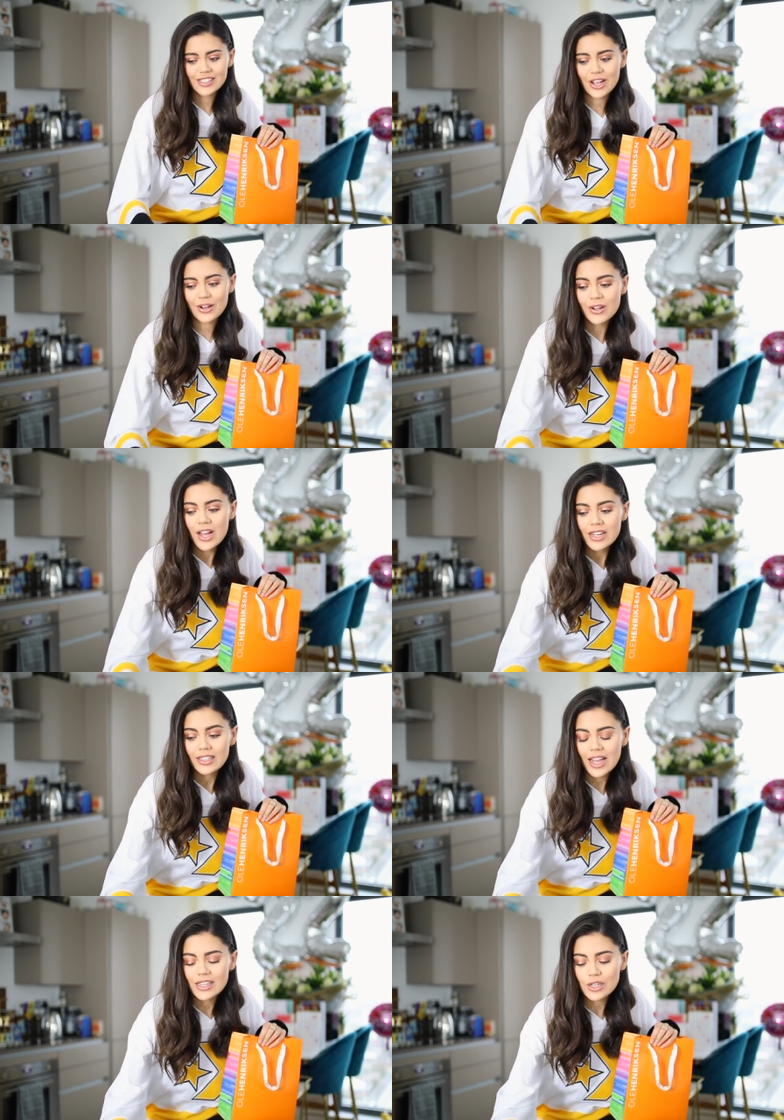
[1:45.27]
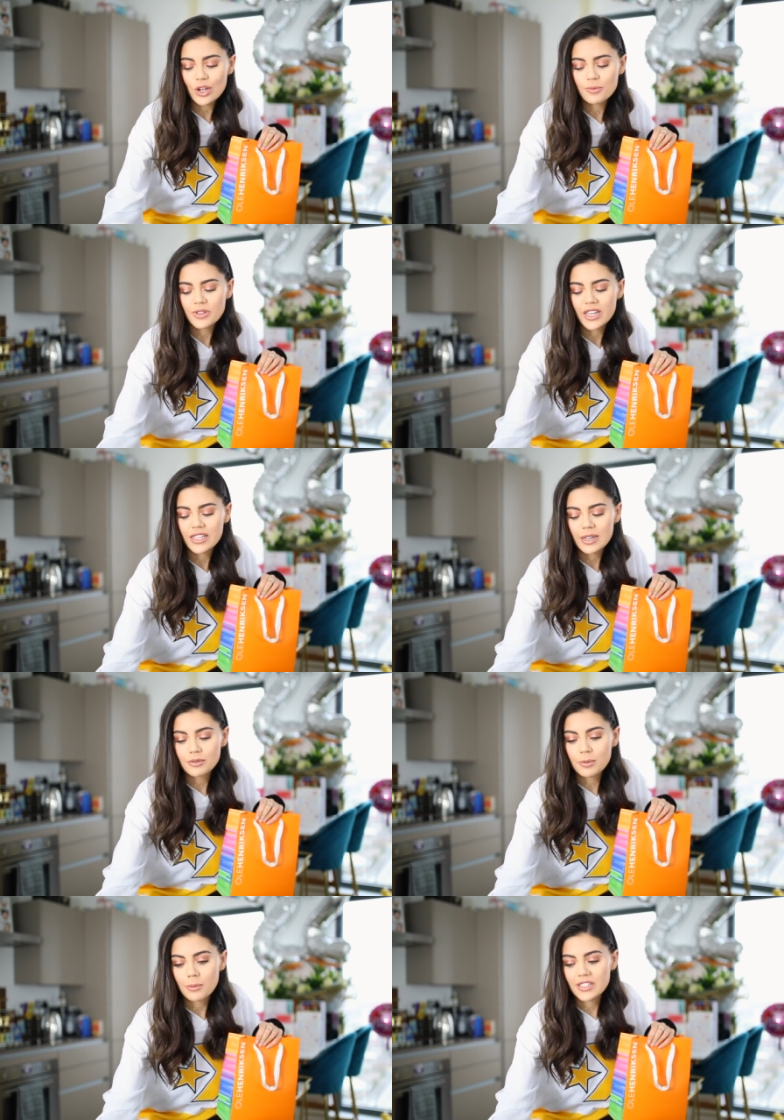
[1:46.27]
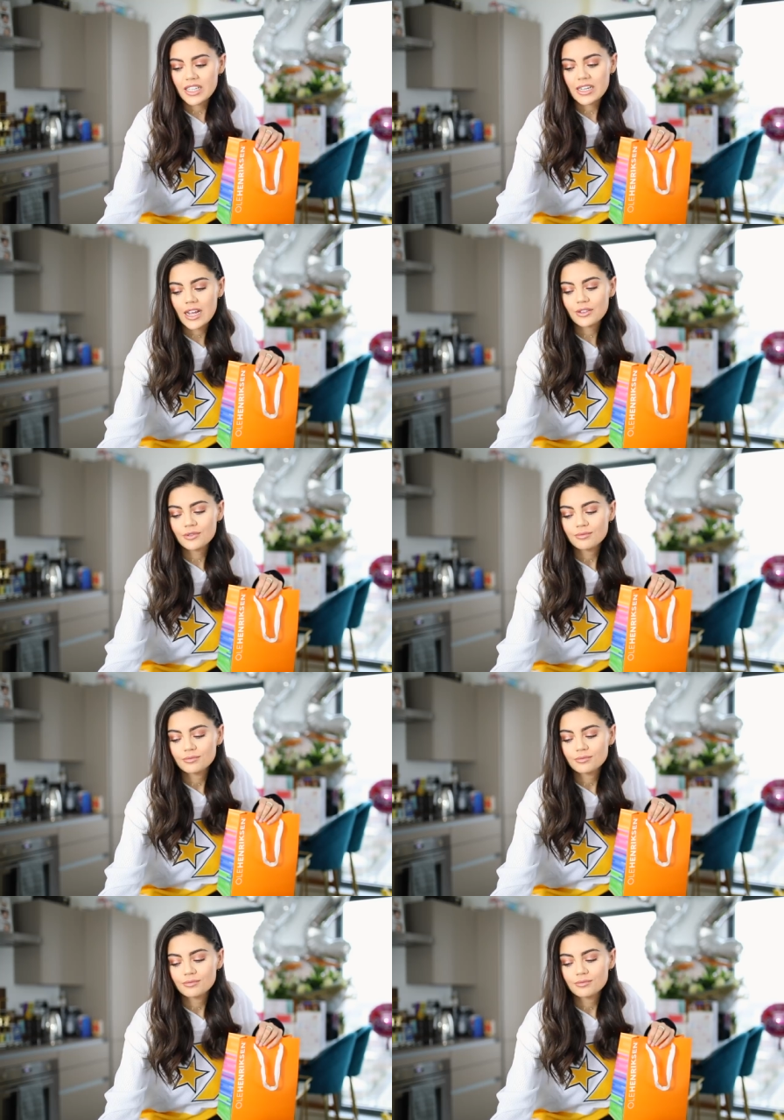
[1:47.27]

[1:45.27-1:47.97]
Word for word: So let's open these. I'm gonna put my tea down.